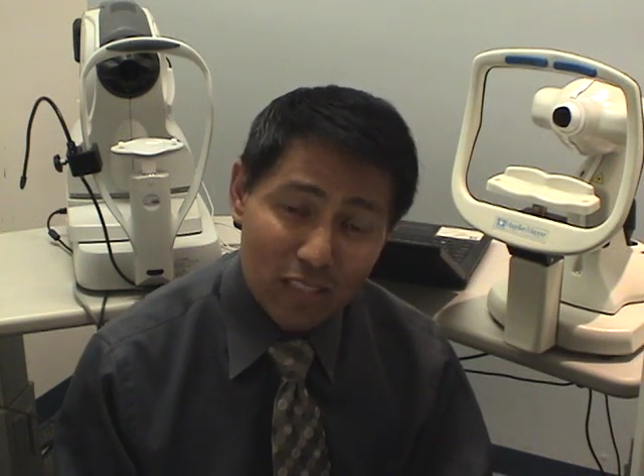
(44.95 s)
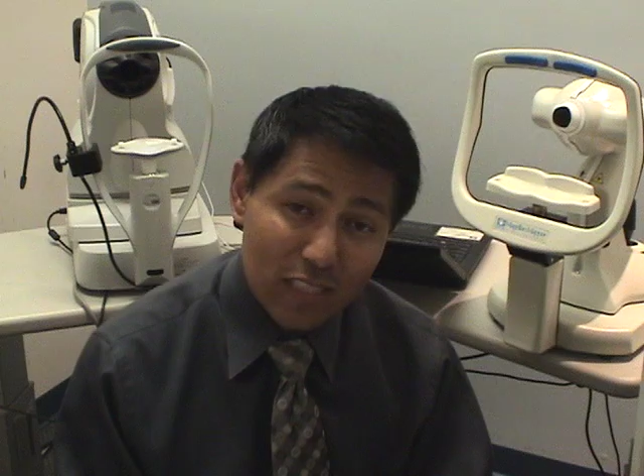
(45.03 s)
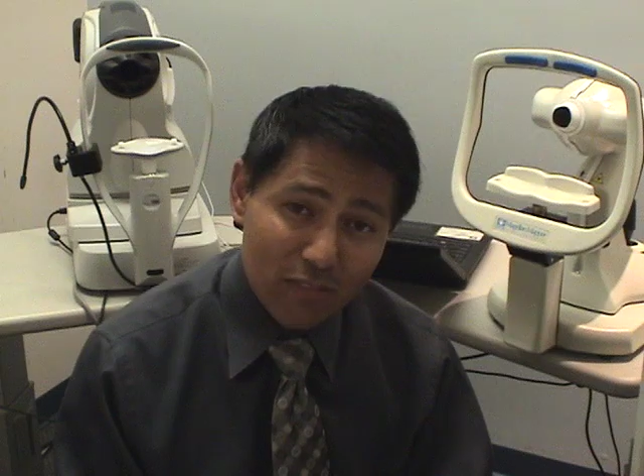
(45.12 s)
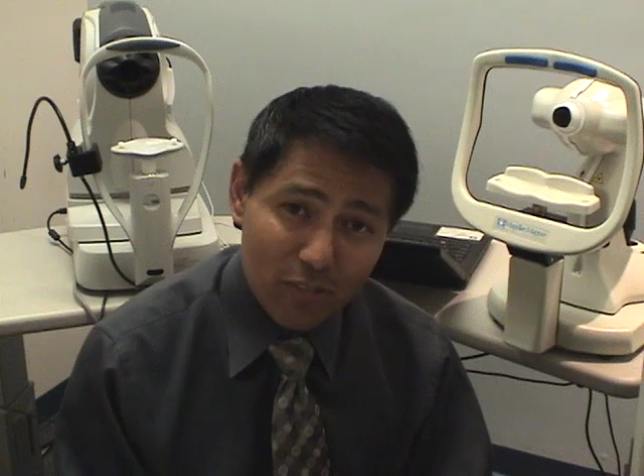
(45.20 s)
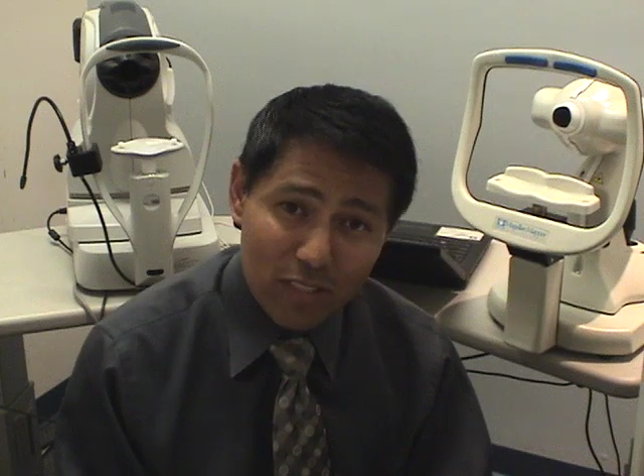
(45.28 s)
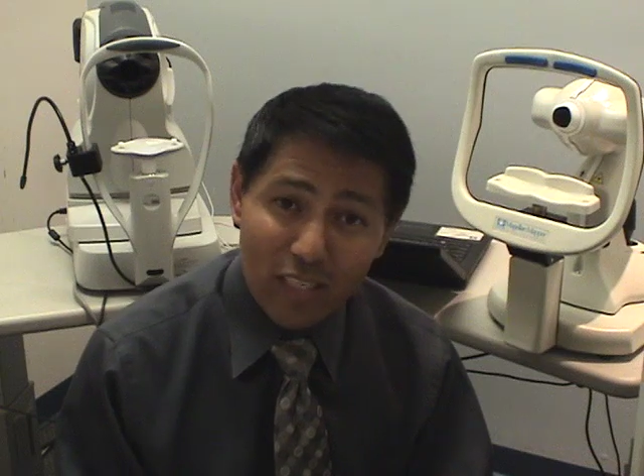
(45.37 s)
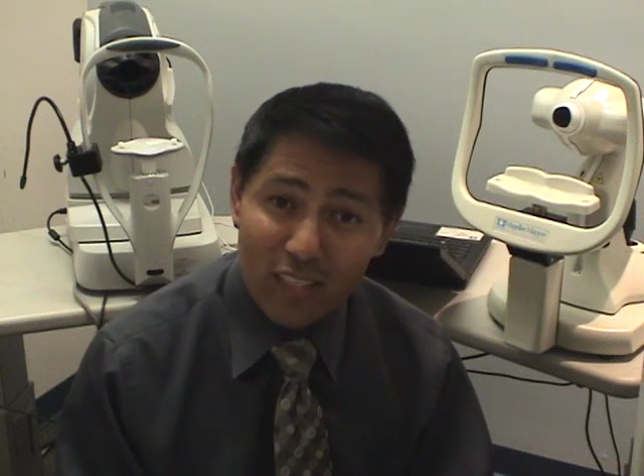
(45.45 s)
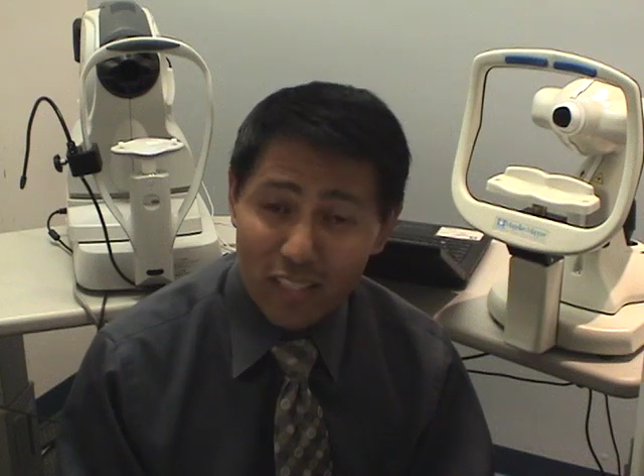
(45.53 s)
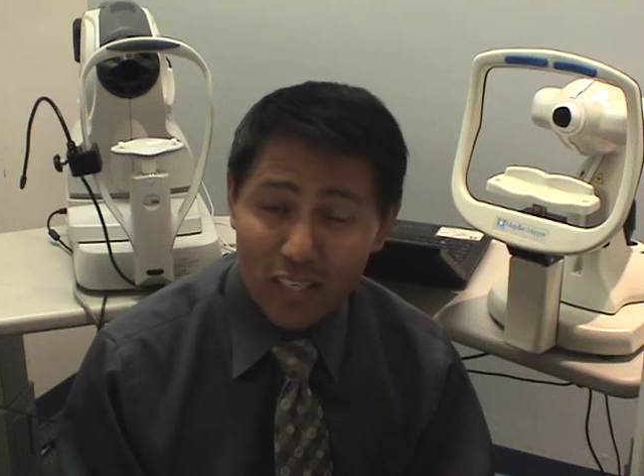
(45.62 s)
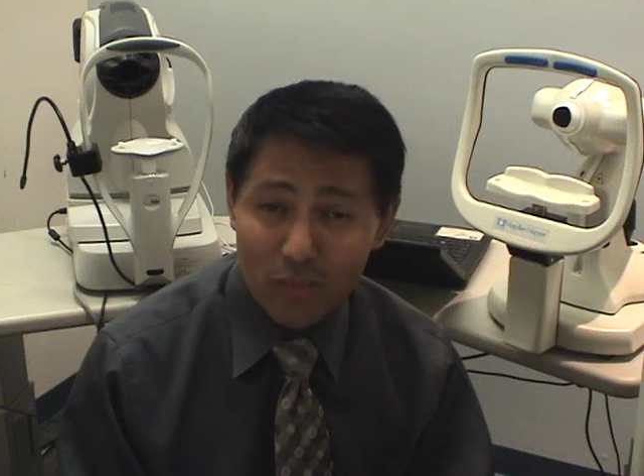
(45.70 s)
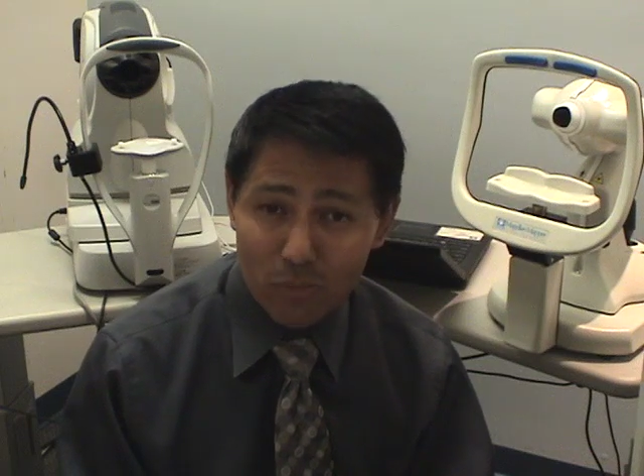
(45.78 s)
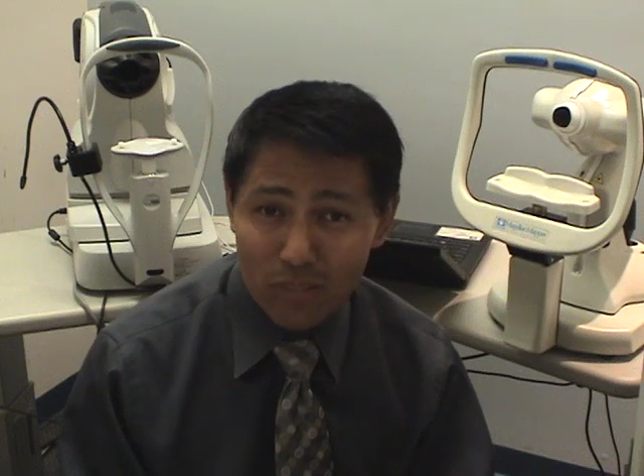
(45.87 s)
see if there's
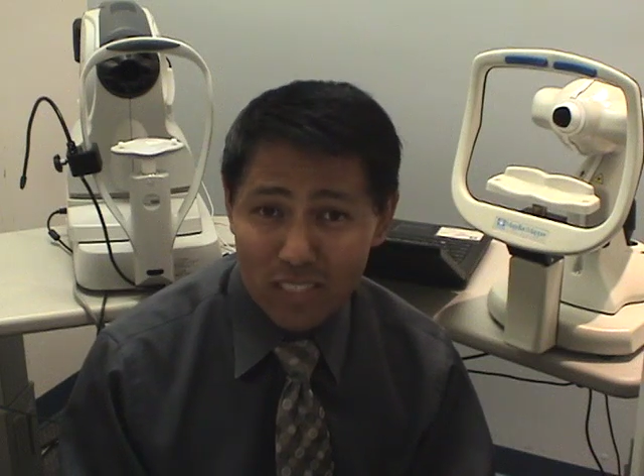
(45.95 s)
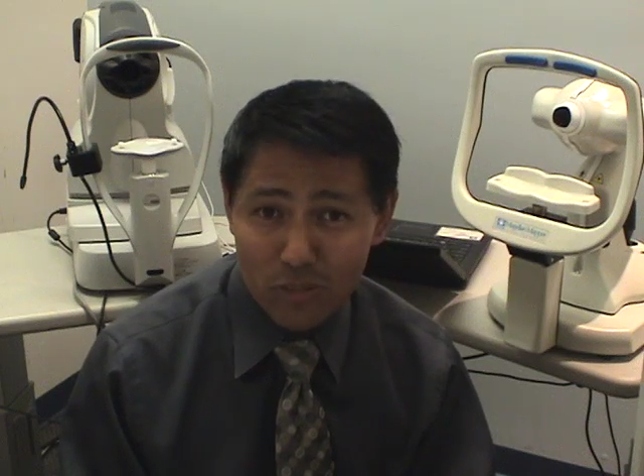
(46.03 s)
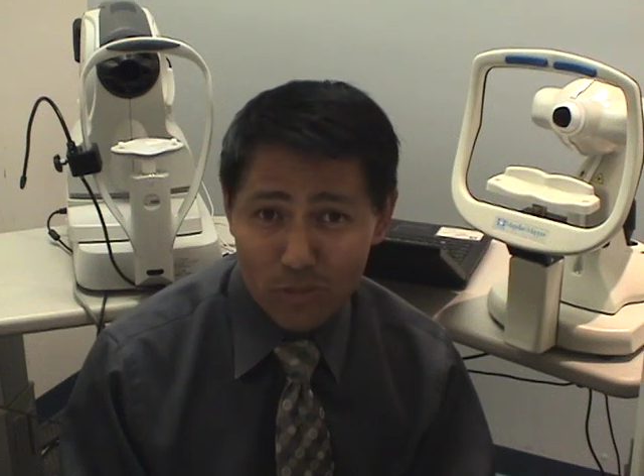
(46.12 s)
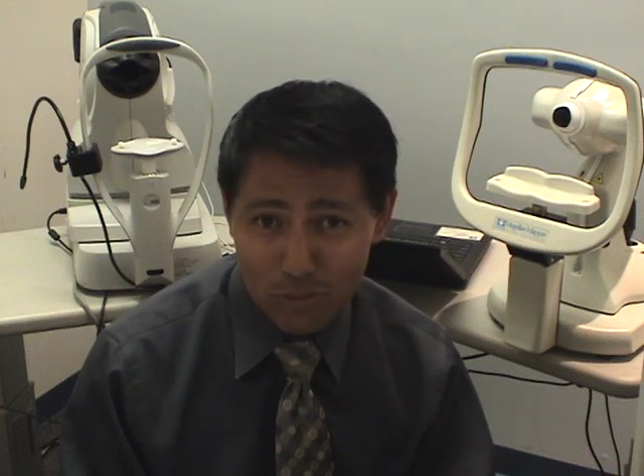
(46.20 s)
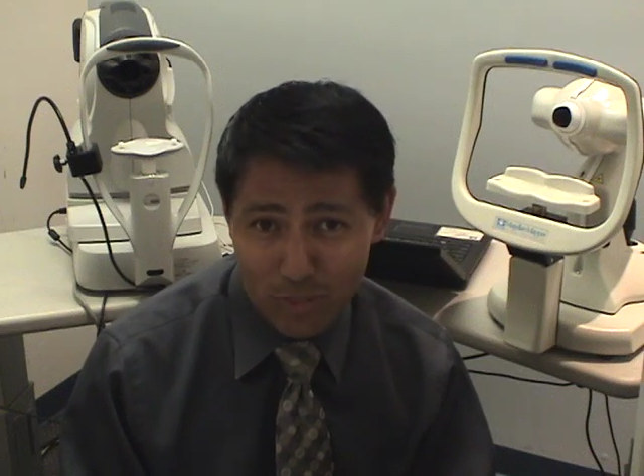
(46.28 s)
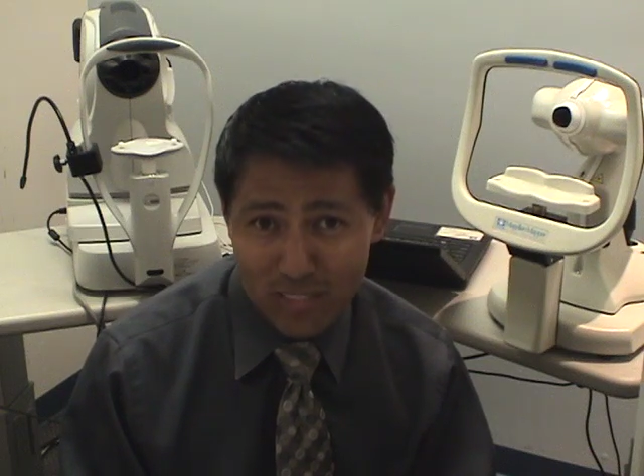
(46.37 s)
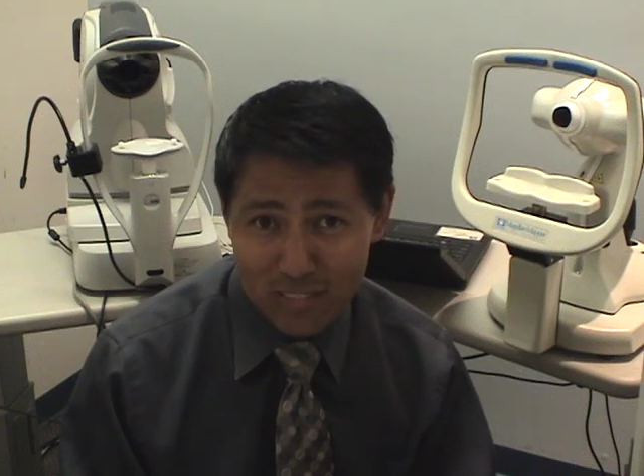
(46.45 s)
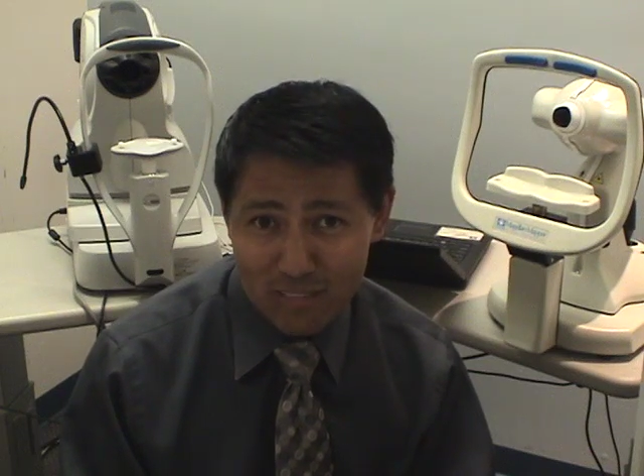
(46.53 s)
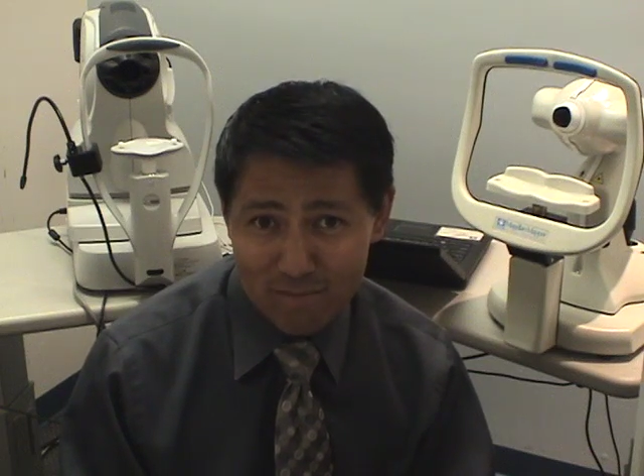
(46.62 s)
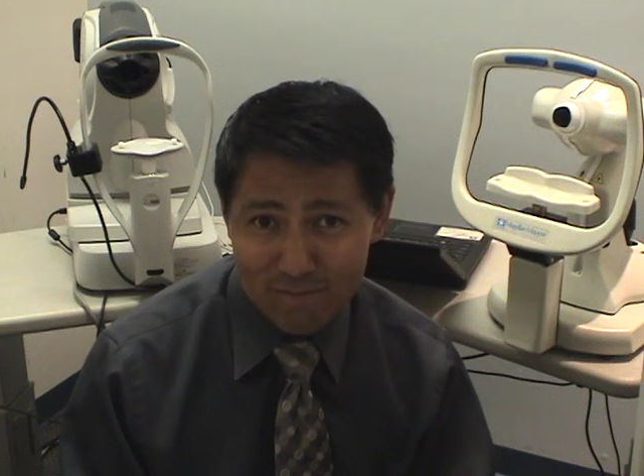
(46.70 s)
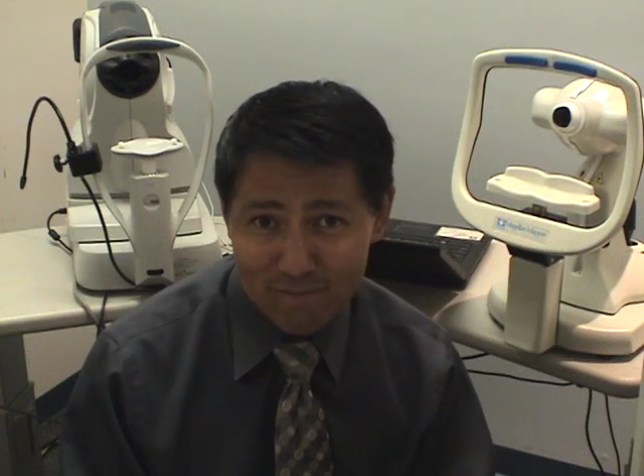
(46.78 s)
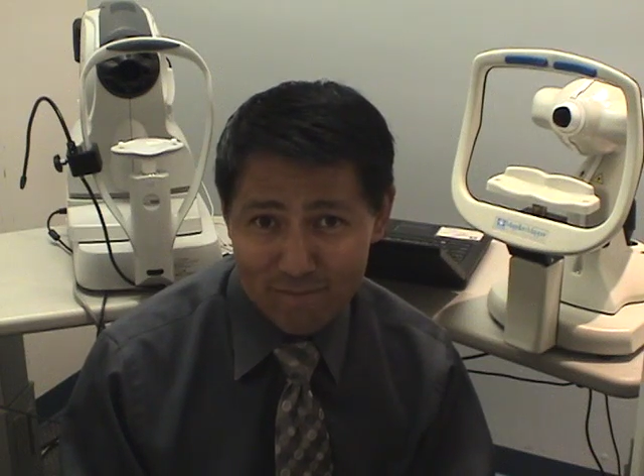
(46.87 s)
anything else we need to address.